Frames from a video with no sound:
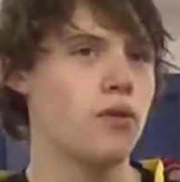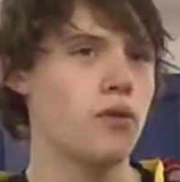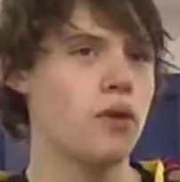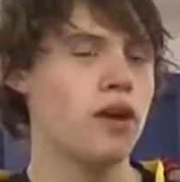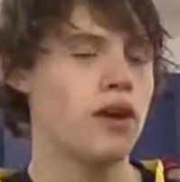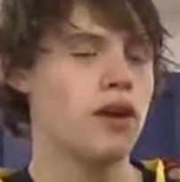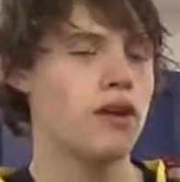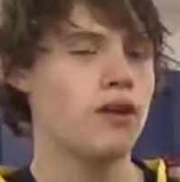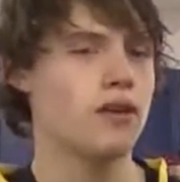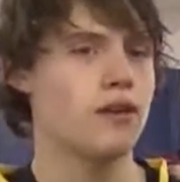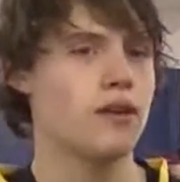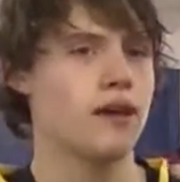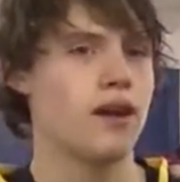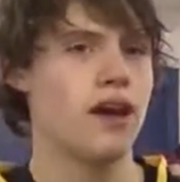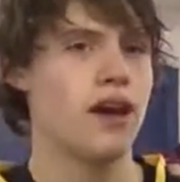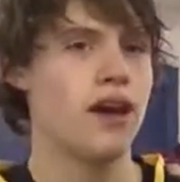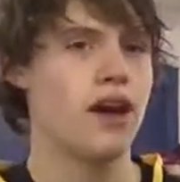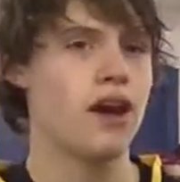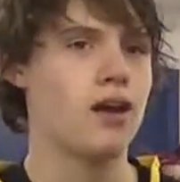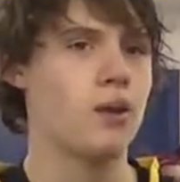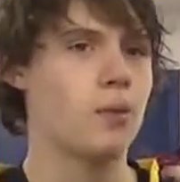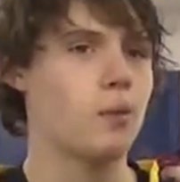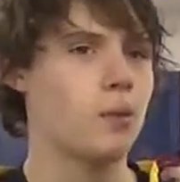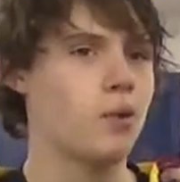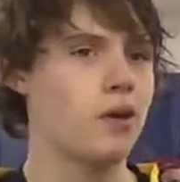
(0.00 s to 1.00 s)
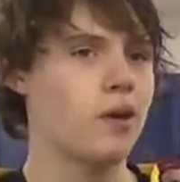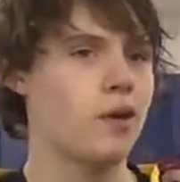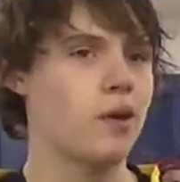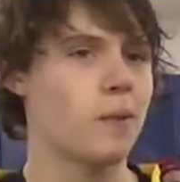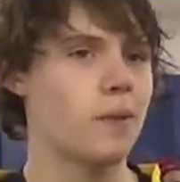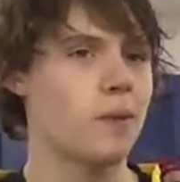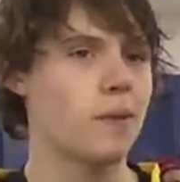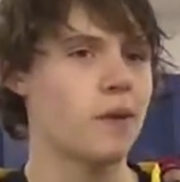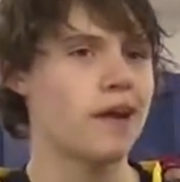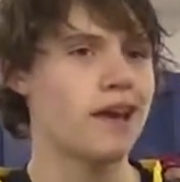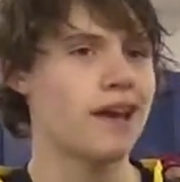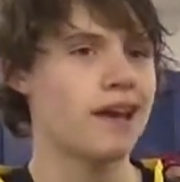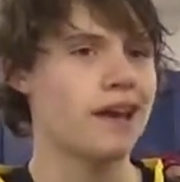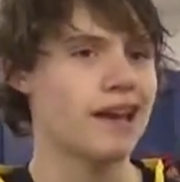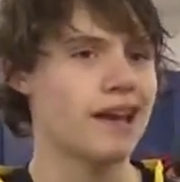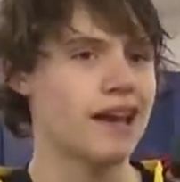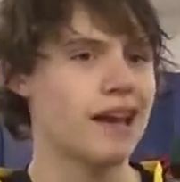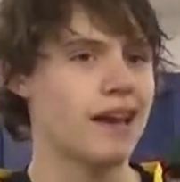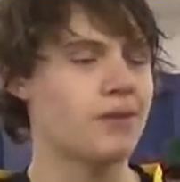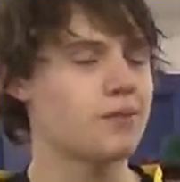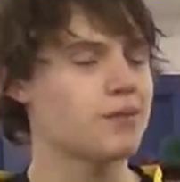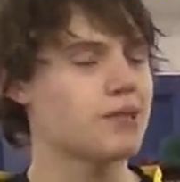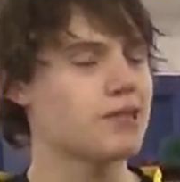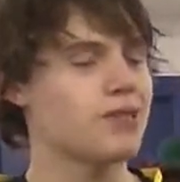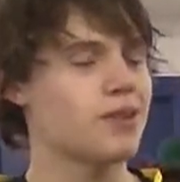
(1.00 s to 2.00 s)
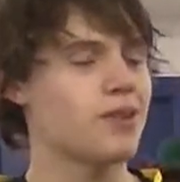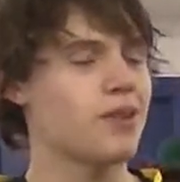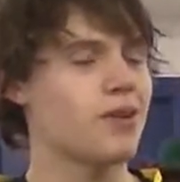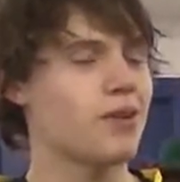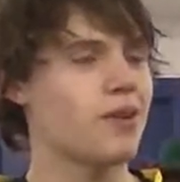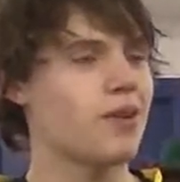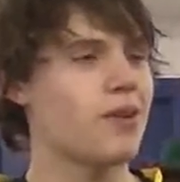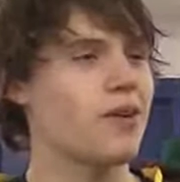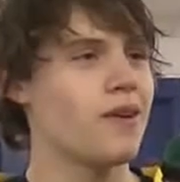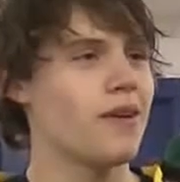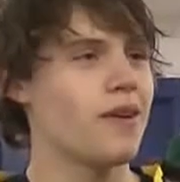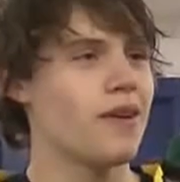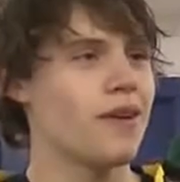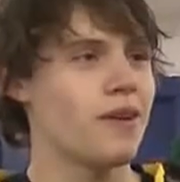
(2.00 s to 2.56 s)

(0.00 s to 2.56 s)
we had a play of playing game, so